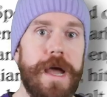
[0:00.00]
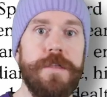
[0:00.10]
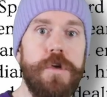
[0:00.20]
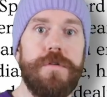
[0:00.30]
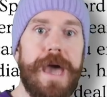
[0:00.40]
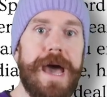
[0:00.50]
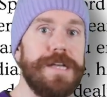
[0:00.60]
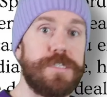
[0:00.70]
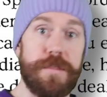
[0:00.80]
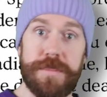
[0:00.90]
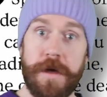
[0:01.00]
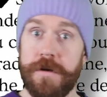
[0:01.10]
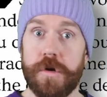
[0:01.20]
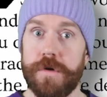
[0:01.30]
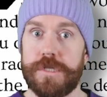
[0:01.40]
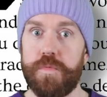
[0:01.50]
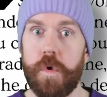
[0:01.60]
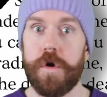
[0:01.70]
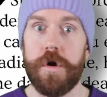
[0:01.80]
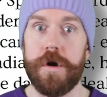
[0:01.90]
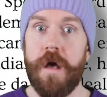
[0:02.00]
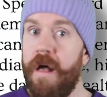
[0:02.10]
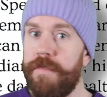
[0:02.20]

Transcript: and you cast Thunderous Word,